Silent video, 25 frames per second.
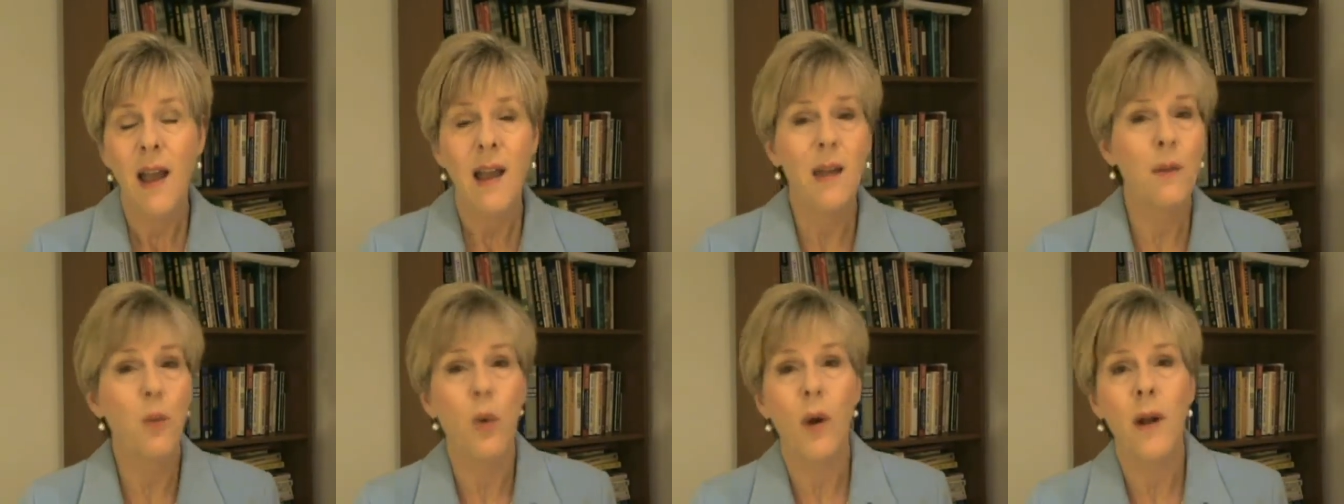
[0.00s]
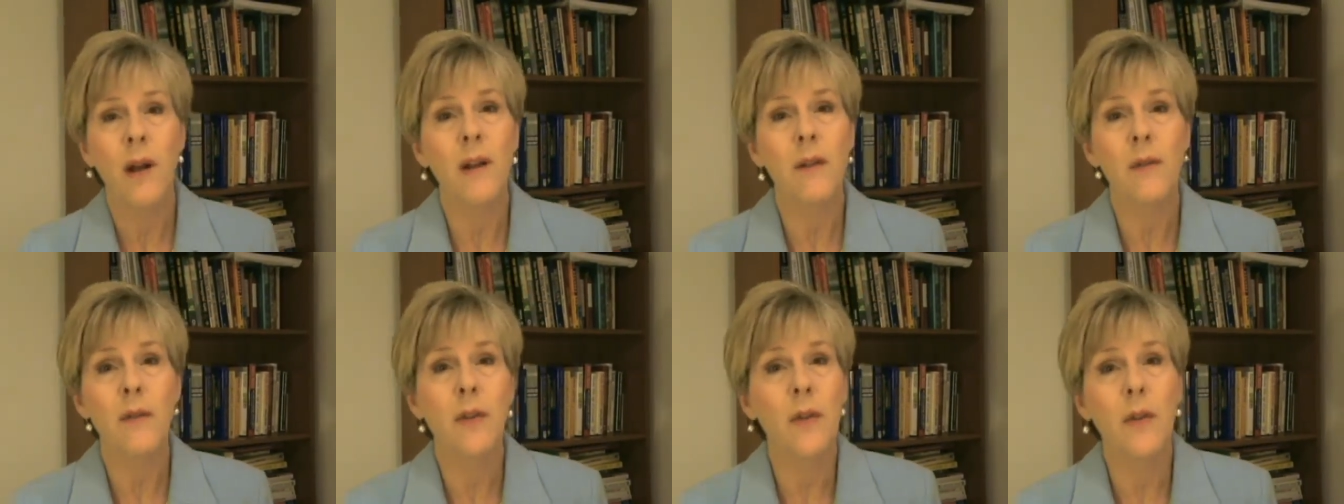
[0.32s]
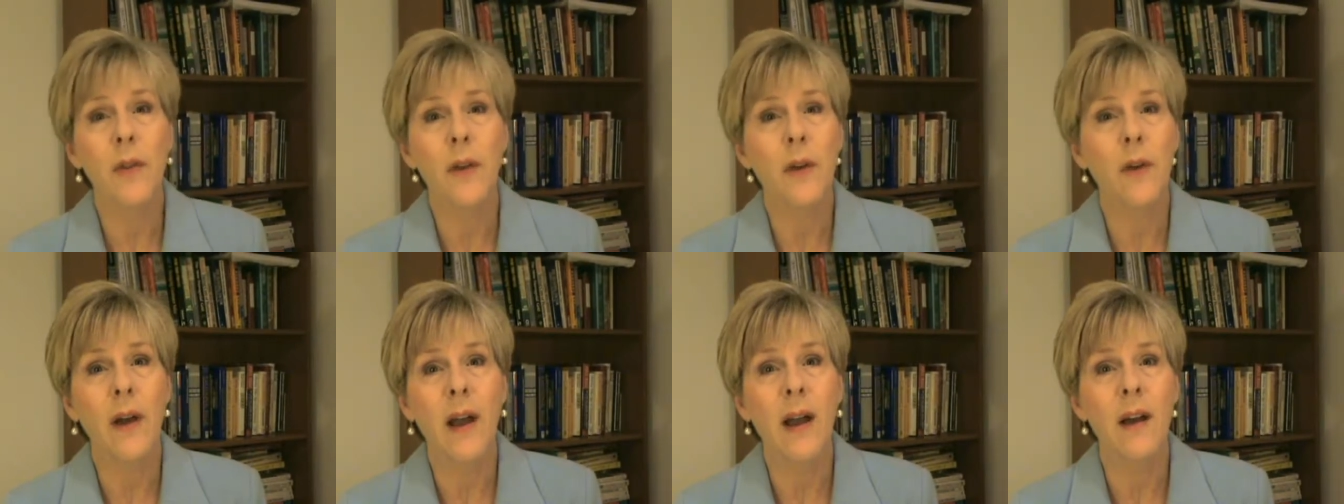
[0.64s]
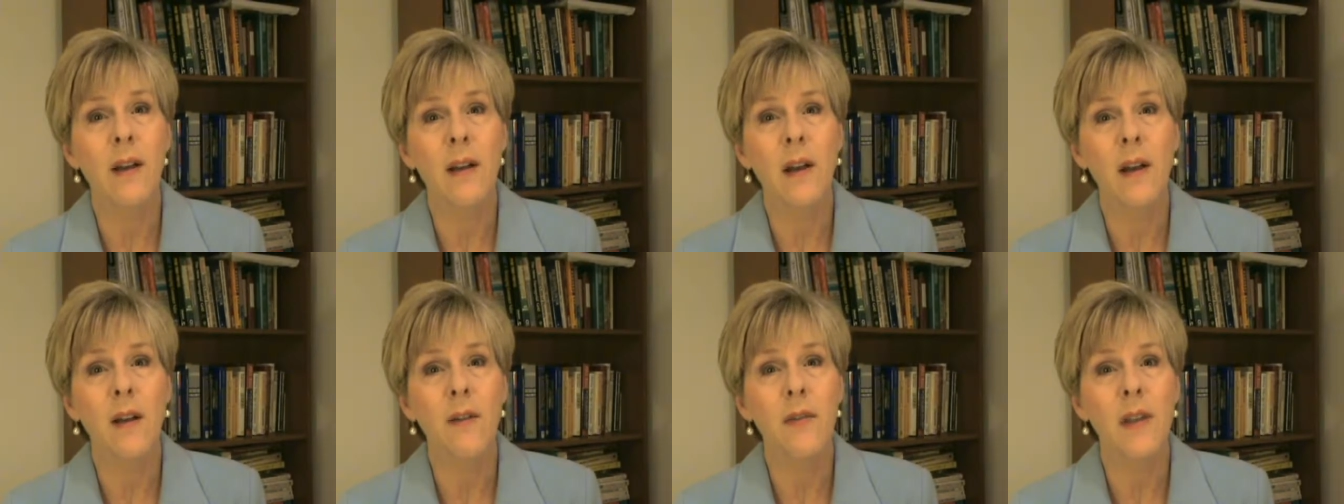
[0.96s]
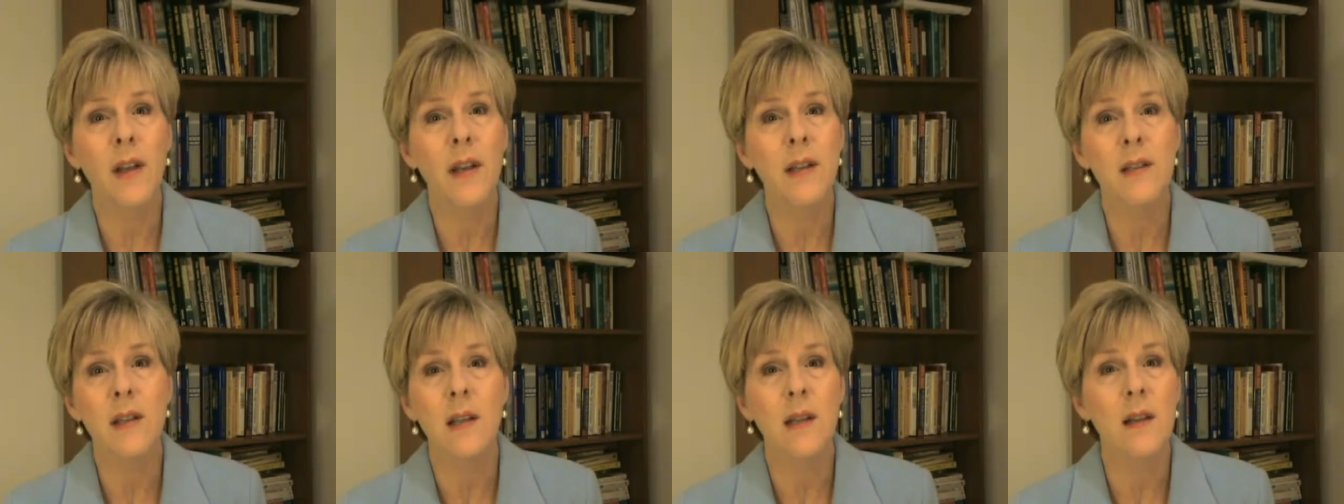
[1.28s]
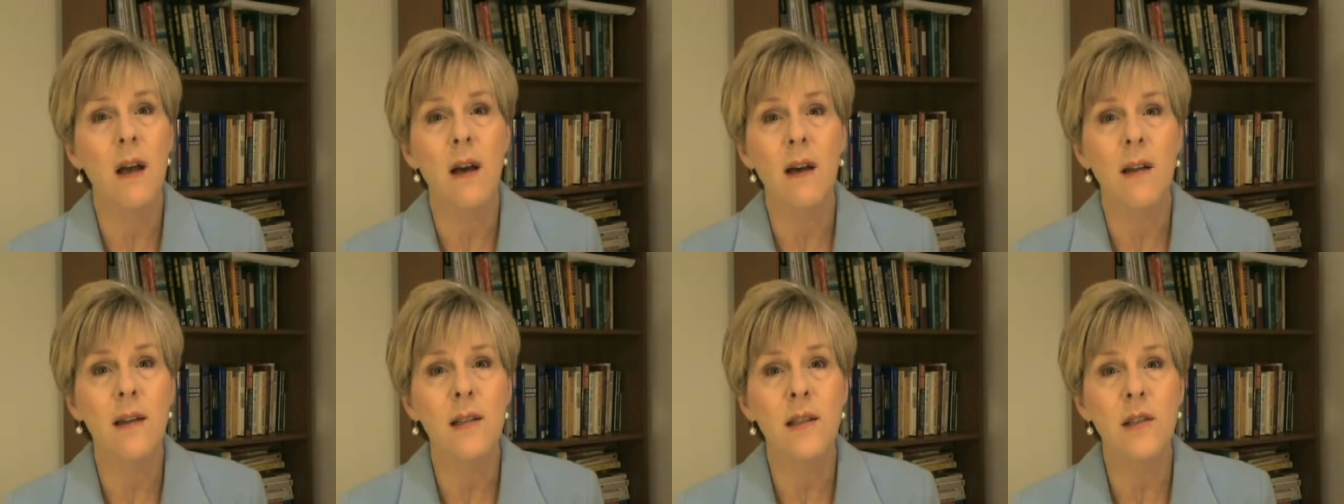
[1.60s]
and whatever they're out of that is a
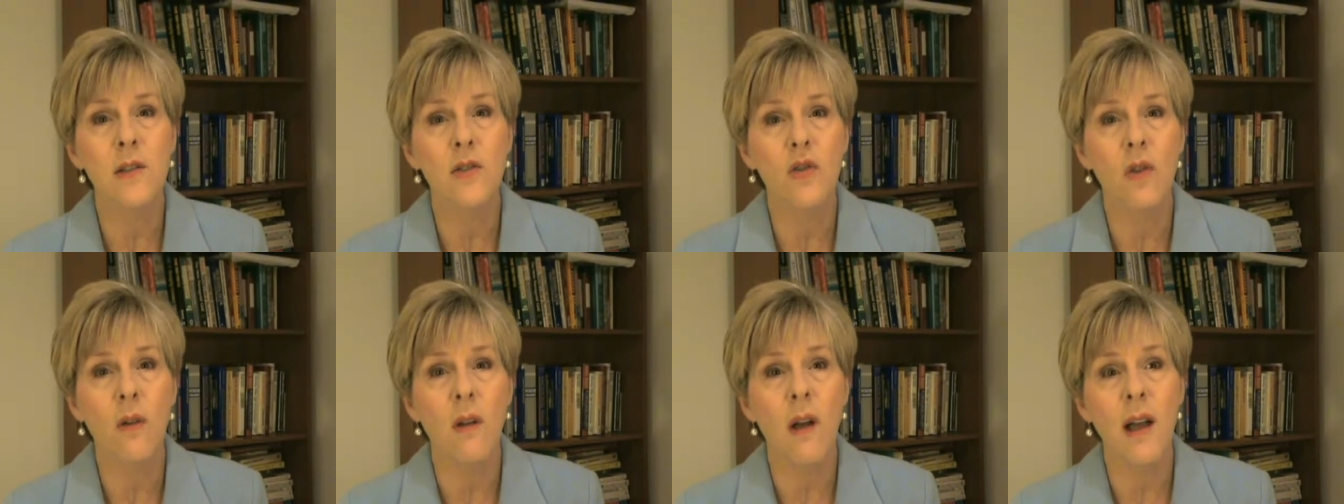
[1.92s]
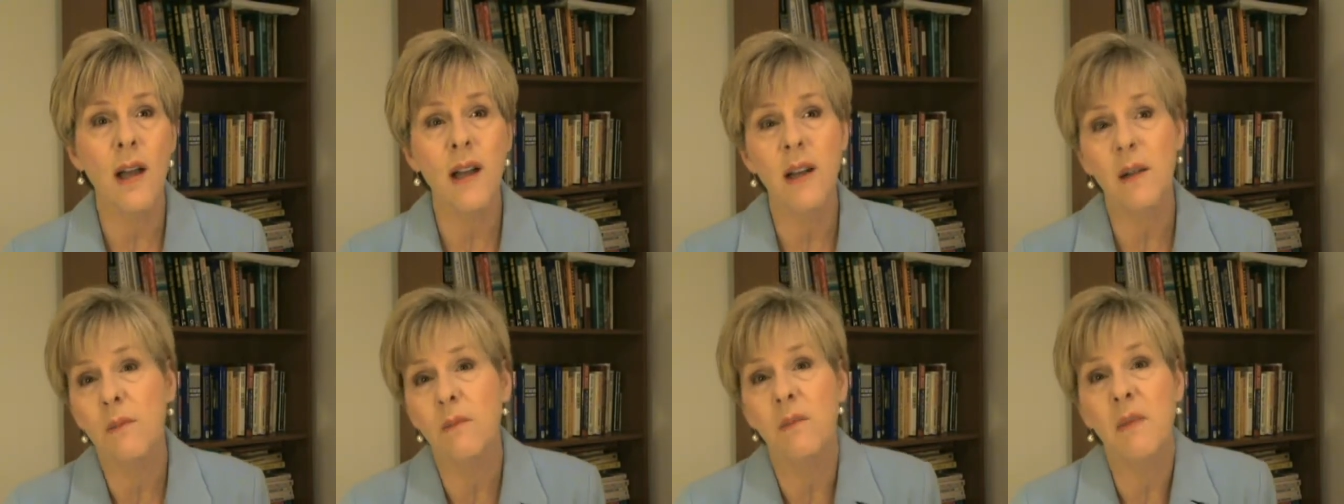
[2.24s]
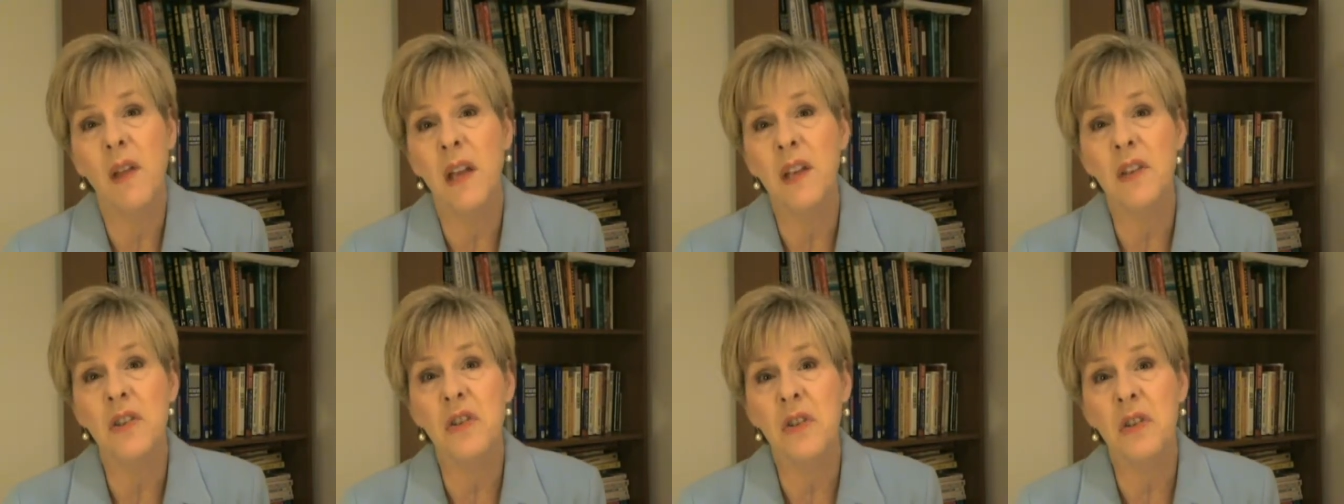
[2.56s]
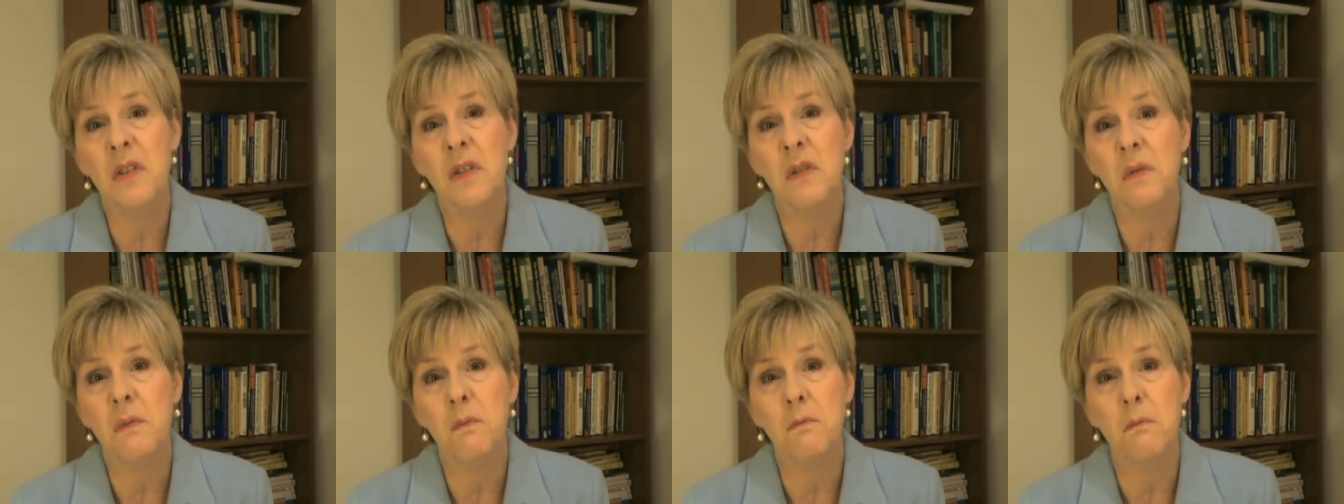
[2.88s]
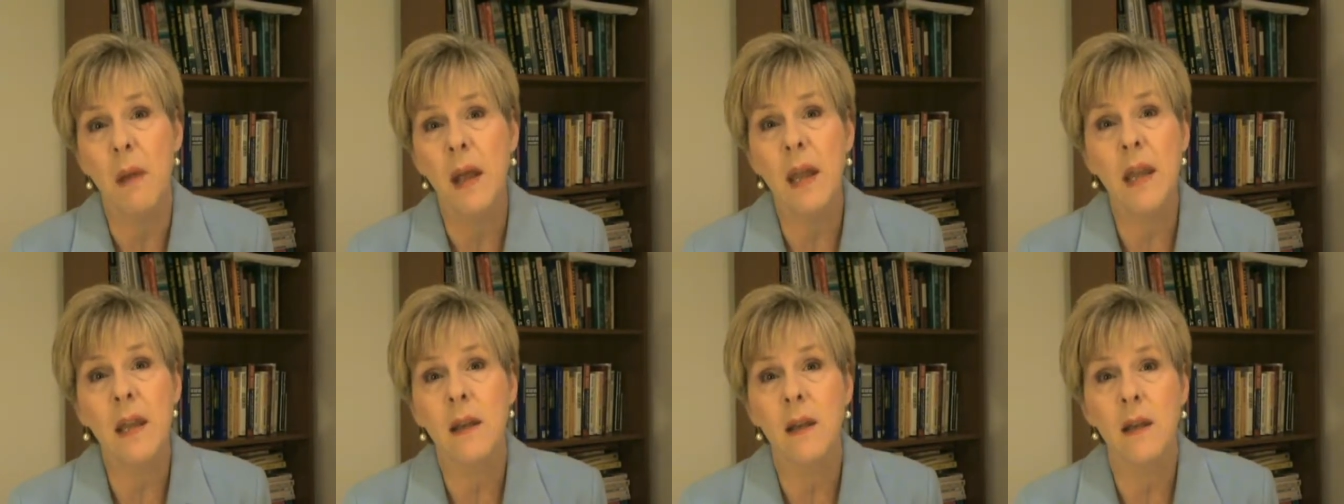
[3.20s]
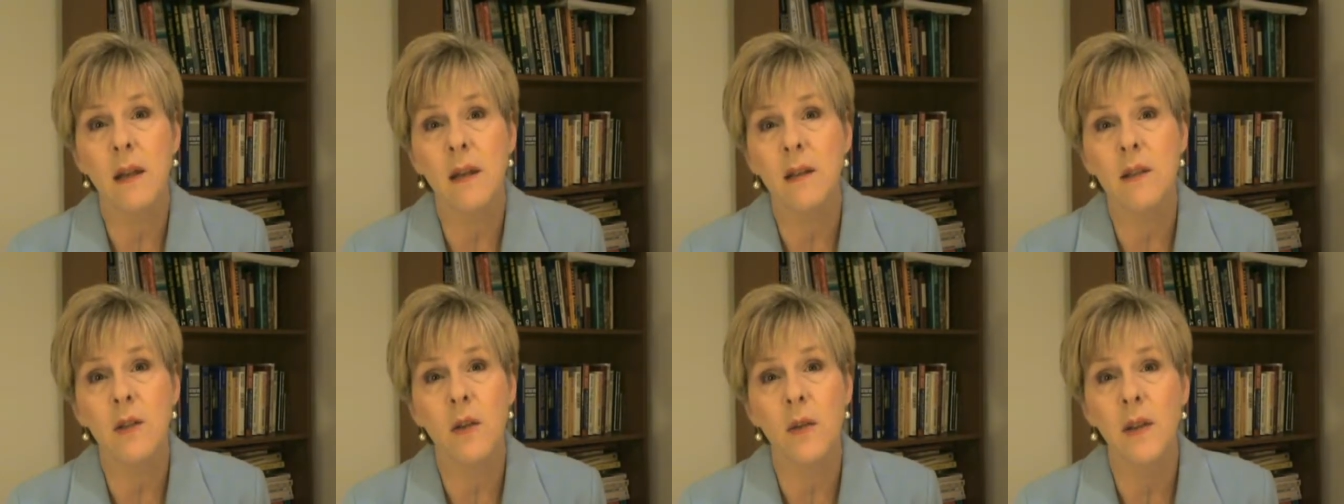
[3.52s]
non-essential item, they just make
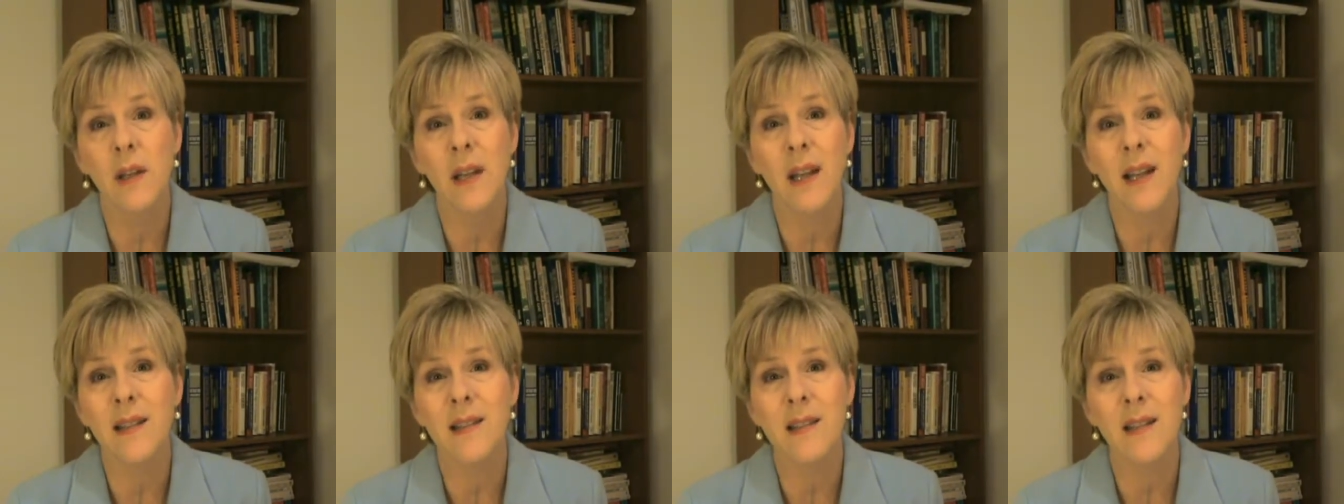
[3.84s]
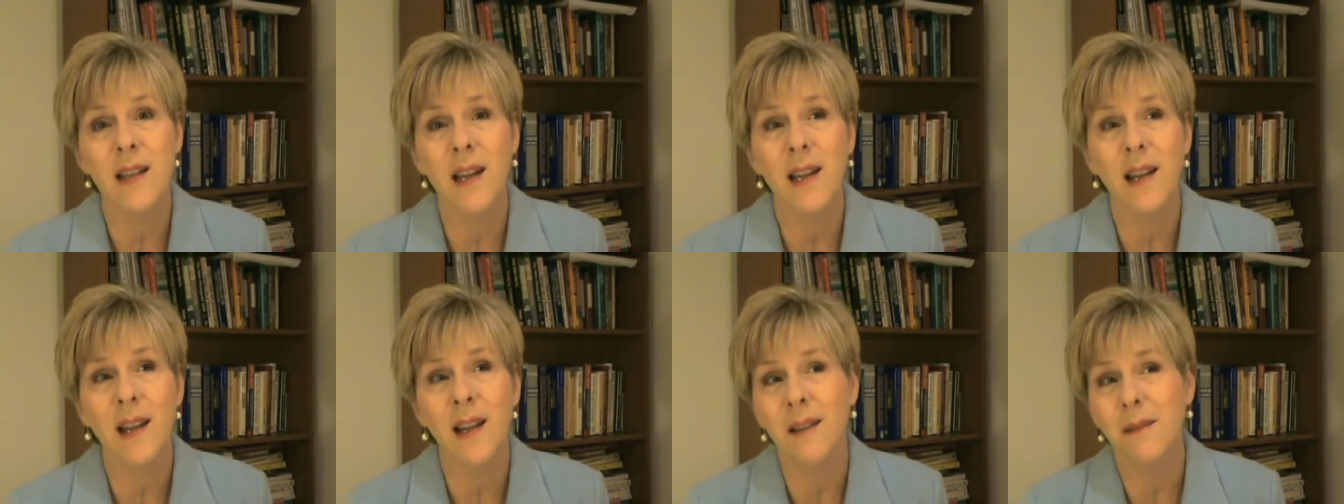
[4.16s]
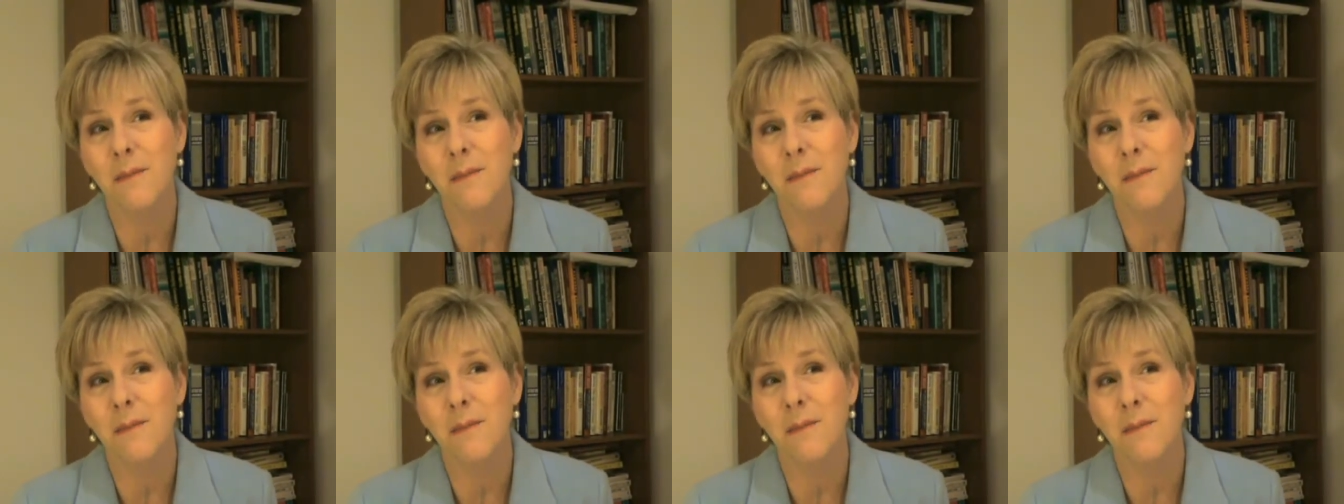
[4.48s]
it until the next day.